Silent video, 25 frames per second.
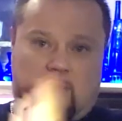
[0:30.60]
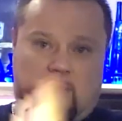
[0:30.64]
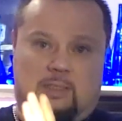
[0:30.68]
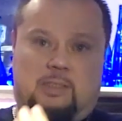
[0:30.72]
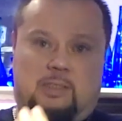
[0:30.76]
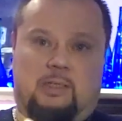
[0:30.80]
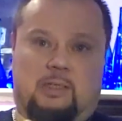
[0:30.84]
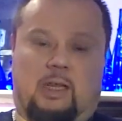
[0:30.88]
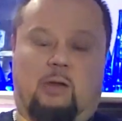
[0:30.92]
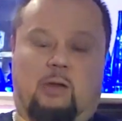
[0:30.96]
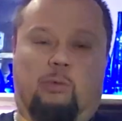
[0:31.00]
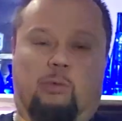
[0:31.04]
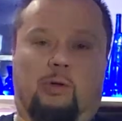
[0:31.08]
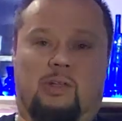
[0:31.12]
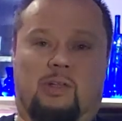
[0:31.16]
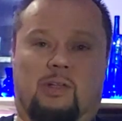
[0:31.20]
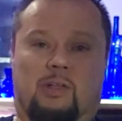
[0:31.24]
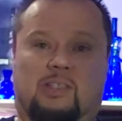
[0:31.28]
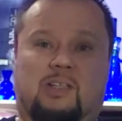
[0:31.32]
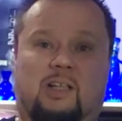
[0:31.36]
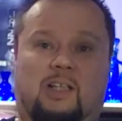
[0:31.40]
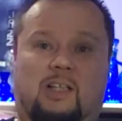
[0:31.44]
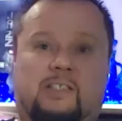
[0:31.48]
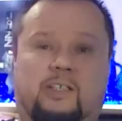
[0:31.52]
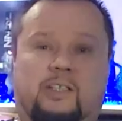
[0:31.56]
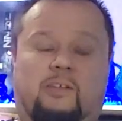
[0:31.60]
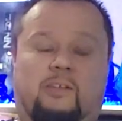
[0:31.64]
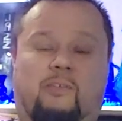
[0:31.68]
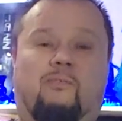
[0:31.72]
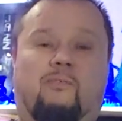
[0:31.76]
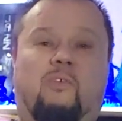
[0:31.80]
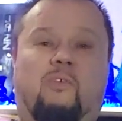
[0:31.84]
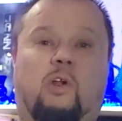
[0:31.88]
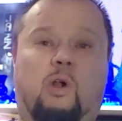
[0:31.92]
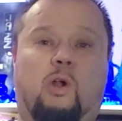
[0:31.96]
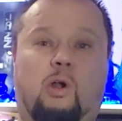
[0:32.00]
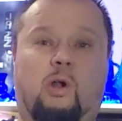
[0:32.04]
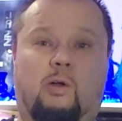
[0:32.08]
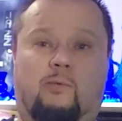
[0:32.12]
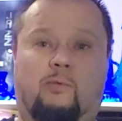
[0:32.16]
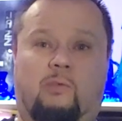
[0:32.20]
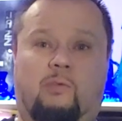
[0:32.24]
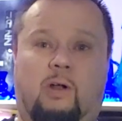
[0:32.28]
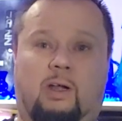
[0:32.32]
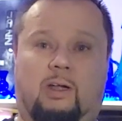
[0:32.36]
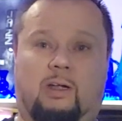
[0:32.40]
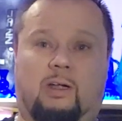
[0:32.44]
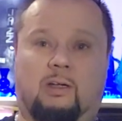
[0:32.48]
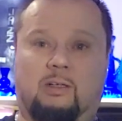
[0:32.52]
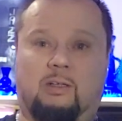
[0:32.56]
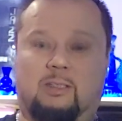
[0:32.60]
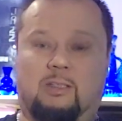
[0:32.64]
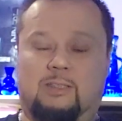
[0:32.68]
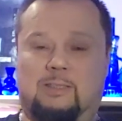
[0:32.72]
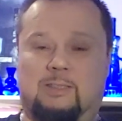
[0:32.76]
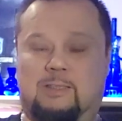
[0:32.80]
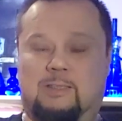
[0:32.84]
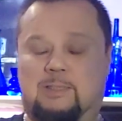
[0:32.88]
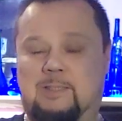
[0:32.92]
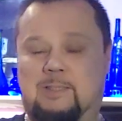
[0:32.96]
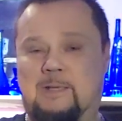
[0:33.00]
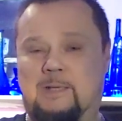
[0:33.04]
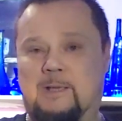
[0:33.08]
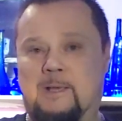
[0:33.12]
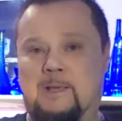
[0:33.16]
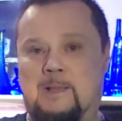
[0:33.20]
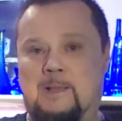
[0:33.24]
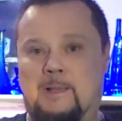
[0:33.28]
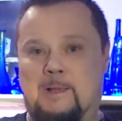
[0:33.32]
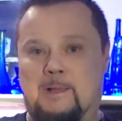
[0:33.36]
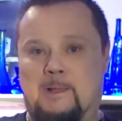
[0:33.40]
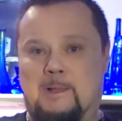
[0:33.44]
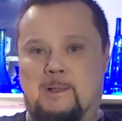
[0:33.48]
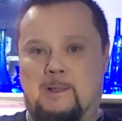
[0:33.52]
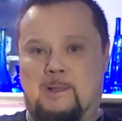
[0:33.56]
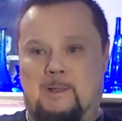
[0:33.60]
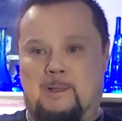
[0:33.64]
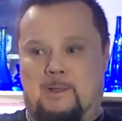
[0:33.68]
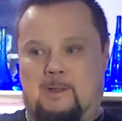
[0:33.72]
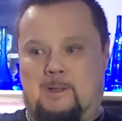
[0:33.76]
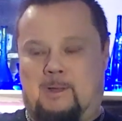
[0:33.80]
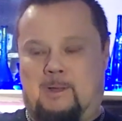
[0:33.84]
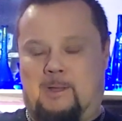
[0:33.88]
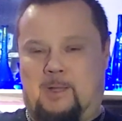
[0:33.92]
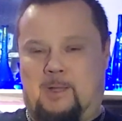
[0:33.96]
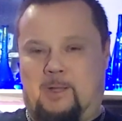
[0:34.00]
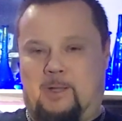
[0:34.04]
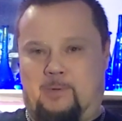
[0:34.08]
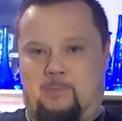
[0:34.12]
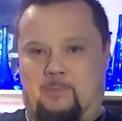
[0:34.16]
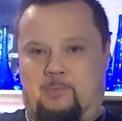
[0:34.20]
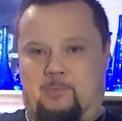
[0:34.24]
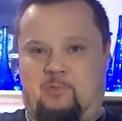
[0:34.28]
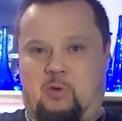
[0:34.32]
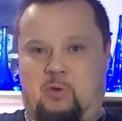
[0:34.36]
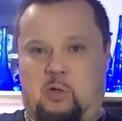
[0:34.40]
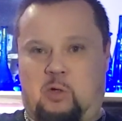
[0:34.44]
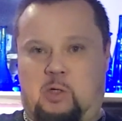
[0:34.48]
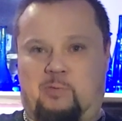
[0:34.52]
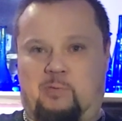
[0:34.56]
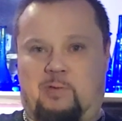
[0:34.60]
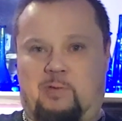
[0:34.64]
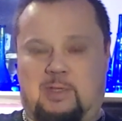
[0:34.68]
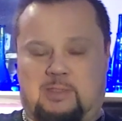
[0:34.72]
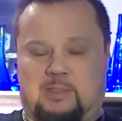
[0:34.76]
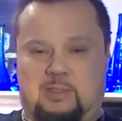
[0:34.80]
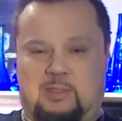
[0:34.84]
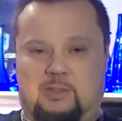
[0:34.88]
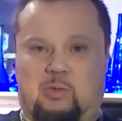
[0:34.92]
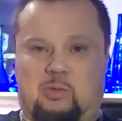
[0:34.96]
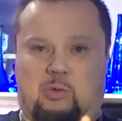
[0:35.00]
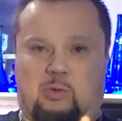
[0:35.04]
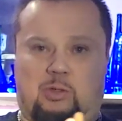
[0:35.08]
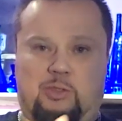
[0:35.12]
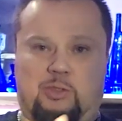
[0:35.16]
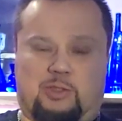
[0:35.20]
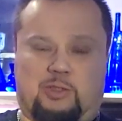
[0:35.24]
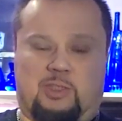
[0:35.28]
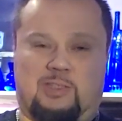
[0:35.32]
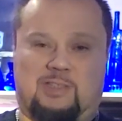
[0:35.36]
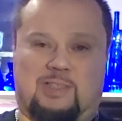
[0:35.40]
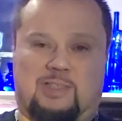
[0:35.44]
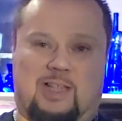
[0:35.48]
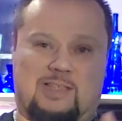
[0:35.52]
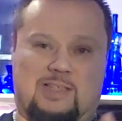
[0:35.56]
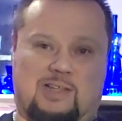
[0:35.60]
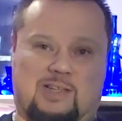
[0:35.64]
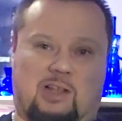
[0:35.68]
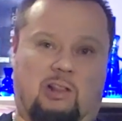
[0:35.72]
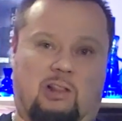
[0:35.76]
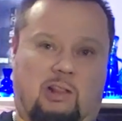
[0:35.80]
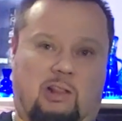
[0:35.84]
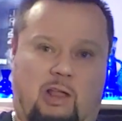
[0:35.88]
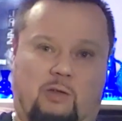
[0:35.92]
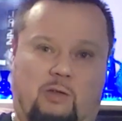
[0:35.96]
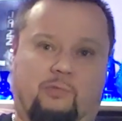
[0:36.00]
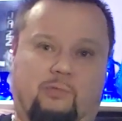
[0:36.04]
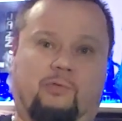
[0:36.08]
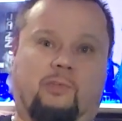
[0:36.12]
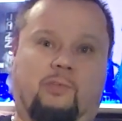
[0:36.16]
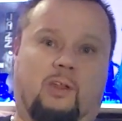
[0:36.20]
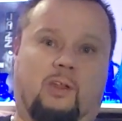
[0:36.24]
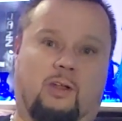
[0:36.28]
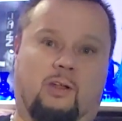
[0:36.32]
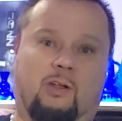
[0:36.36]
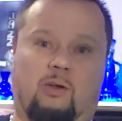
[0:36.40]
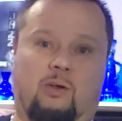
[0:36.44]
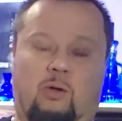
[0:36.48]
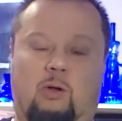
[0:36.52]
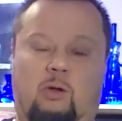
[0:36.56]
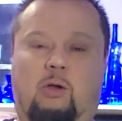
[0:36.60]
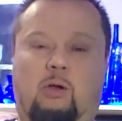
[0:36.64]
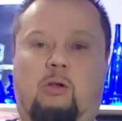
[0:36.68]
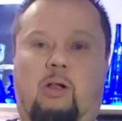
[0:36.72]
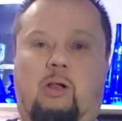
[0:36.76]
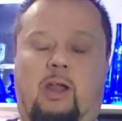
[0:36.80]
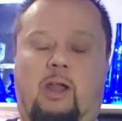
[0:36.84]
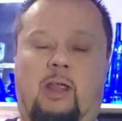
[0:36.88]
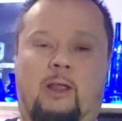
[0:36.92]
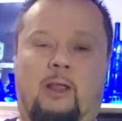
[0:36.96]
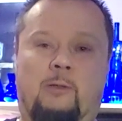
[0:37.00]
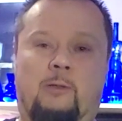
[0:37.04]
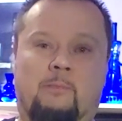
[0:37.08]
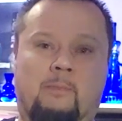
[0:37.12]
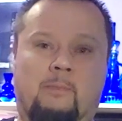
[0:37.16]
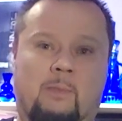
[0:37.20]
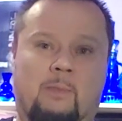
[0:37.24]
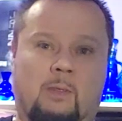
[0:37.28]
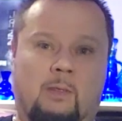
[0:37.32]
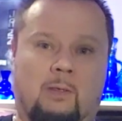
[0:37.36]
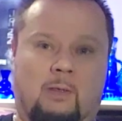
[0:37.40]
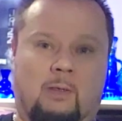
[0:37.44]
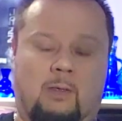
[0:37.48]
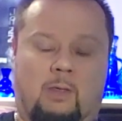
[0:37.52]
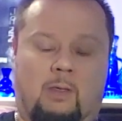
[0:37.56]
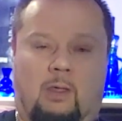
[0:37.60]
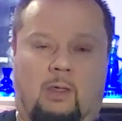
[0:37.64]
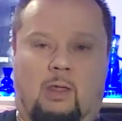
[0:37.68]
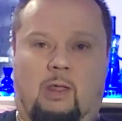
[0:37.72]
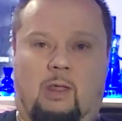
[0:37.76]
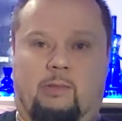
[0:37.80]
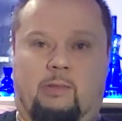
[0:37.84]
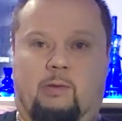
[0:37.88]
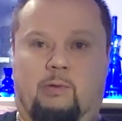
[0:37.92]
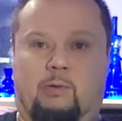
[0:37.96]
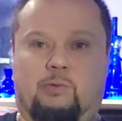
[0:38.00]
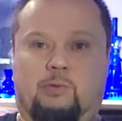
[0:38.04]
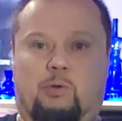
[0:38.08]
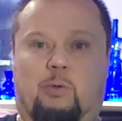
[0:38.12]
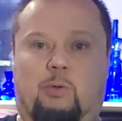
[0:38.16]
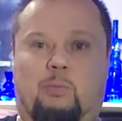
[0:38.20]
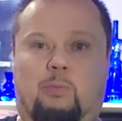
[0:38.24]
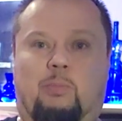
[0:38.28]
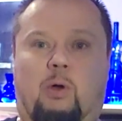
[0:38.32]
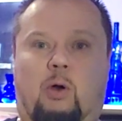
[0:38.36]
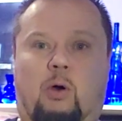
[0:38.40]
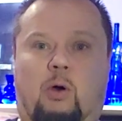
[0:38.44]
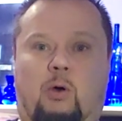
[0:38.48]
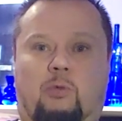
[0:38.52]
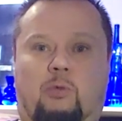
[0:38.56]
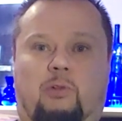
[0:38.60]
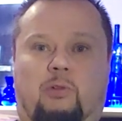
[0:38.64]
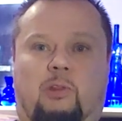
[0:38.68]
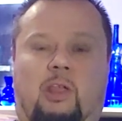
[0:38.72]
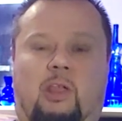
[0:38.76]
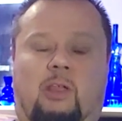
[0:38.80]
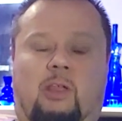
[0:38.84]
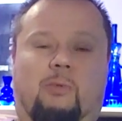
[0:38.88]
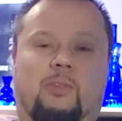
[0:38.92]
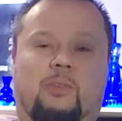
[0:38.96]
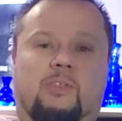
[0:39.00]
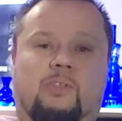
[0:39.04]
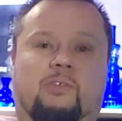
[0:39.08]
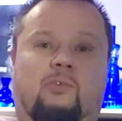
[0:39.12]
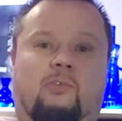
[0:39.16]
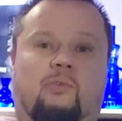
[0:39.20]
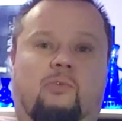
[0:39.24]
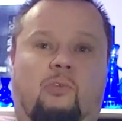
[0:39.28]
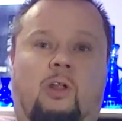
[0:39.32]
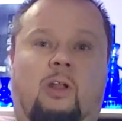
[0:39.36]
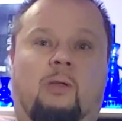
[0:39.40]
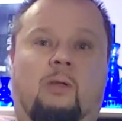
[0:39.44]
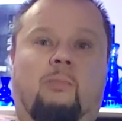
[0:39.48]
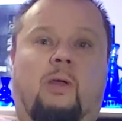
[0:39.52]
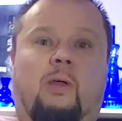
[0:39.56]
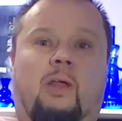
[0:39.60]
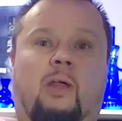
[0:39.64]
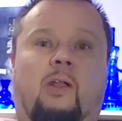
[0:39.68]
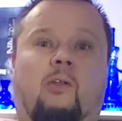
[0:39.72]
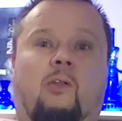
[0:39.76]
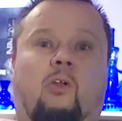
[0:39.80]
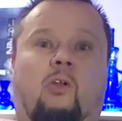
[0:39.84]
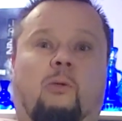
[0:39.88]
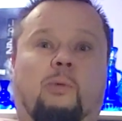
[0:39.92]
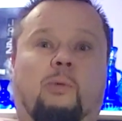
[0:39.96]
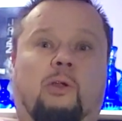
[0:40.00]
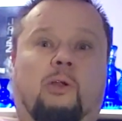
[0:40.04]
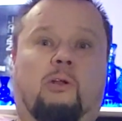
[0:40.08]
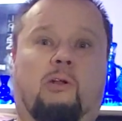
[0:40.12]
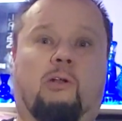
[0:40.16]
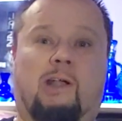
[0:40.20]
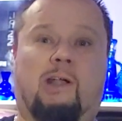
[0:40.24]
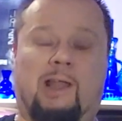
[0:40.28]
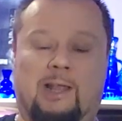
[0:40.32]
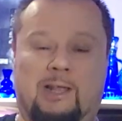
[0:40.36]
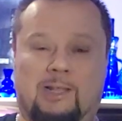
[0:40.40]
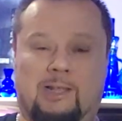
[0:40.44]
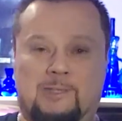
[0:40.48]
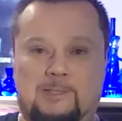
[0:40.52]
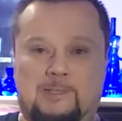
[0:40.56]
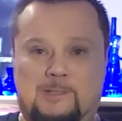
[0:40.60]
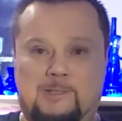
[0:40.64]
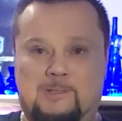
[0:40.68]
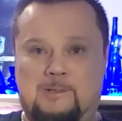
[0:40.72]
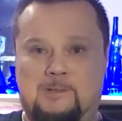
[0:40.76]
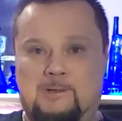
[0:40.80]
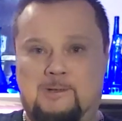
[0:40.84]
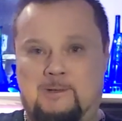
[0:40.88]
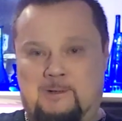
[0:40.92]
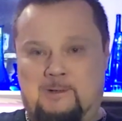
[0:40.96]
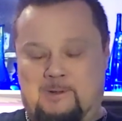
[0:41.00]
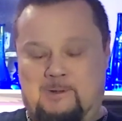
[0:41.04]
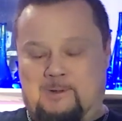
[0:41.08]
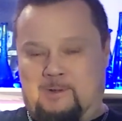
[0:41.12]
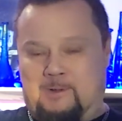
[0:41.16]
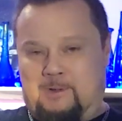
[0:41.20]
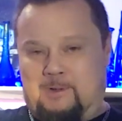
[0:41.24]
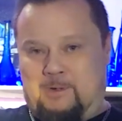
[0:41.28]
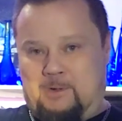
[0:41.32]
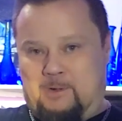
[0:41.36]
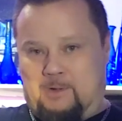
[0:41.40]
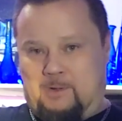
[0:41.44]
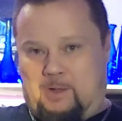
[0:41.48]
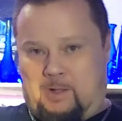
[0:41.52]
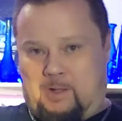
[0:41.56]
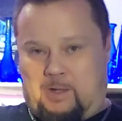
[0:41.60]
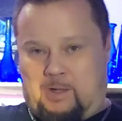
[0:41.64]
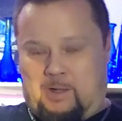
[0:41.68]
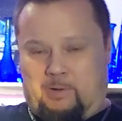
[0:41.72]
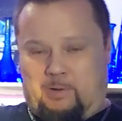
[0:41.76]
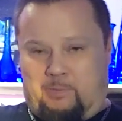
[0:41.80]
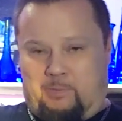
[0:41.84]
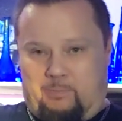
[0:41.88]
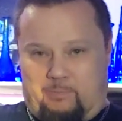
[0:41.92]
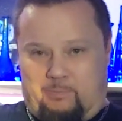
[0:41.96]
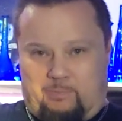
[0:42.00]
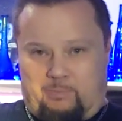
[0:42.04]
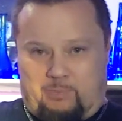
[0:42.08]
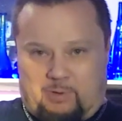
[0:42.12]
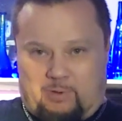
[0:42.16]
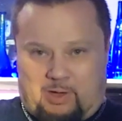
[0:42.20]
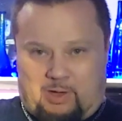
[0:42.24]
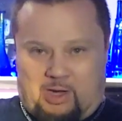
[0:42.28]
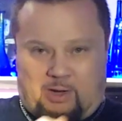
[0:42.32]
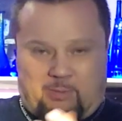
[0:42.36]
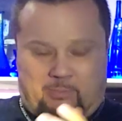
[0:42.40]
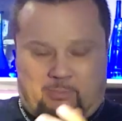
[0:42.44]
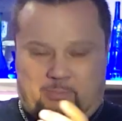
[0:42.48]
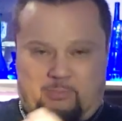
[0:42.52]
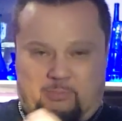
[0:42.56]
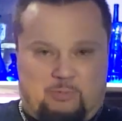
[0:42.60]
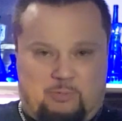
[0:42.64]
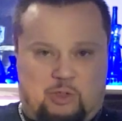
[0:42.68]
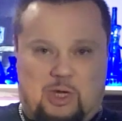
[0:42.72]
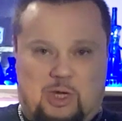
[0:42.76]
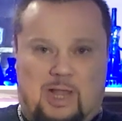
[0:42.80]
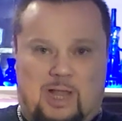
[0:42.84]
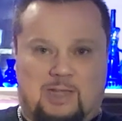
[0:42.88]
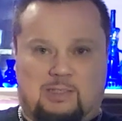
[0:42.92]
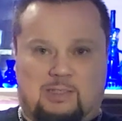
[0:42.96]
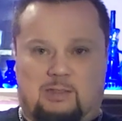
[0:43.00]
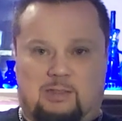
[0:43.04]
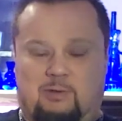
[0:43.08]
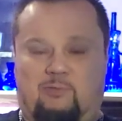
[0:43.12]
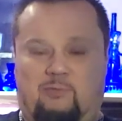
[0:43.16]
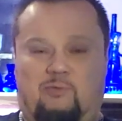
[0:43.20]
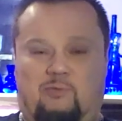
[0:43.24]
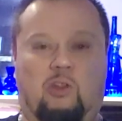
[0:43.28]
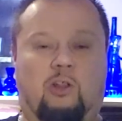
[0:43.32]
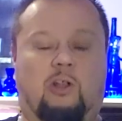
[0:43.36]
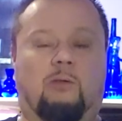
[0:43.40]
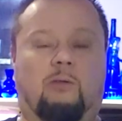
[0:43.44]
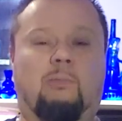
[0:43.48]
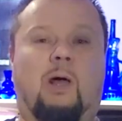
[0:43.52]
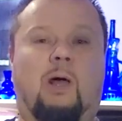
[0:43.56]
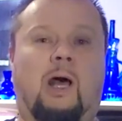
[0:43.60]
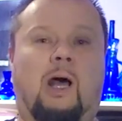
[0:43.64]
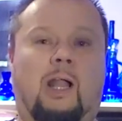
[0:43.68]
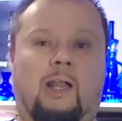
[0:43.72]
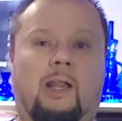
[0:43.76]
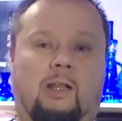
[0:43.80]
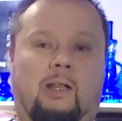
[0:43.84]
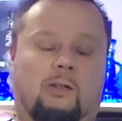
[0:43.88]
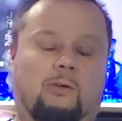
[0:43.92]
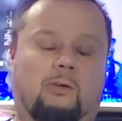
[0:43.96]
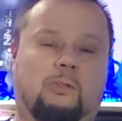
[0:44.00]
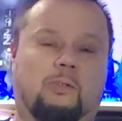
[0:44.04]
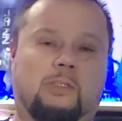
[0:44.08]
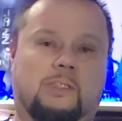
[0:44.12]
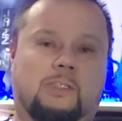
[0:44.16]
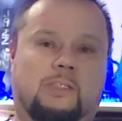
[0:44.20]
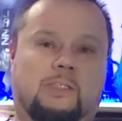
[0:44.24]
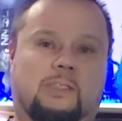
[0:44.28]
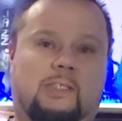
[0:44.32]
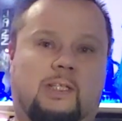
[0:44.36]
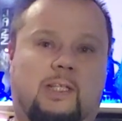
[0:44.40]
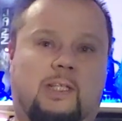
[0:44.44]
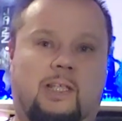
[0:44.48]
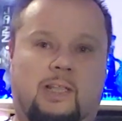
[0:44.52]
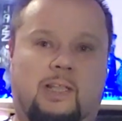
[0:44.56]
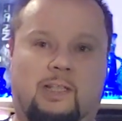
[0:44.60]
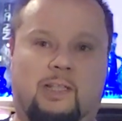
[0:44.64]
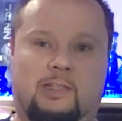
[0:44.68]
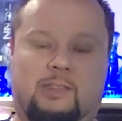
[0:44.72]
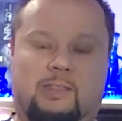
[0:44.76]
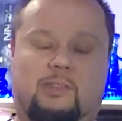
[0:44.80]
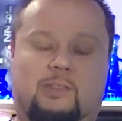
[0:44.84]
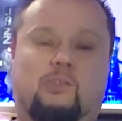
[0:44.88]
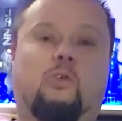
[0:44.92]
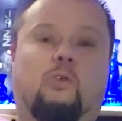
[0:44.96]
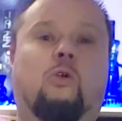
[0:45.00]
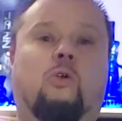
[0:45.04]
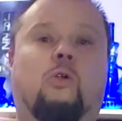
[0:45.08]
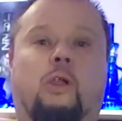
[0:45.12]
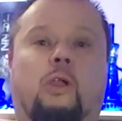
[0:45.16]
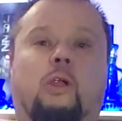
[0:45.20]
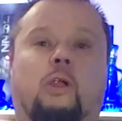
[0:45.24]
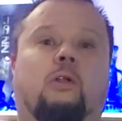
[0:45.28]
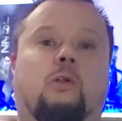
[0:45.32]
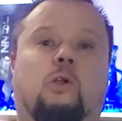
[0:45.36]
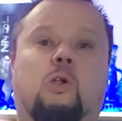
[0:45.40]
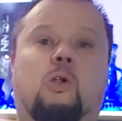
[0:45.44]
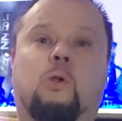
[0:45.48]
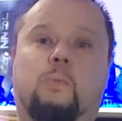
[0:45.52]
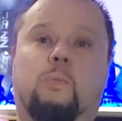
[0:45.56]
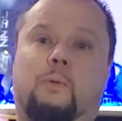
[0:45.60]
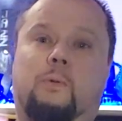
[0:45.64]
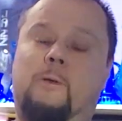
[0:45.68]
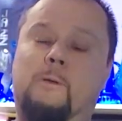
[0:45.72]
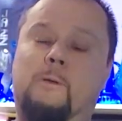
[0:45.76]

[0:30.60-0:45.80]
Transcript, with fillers: Today we're discussing Verve Records. Uh, Verve has its origins as Clef and Norgran, and those were both labels run by Norman Granz. Uh, the name Jazz at the Philharmonic was his touring group,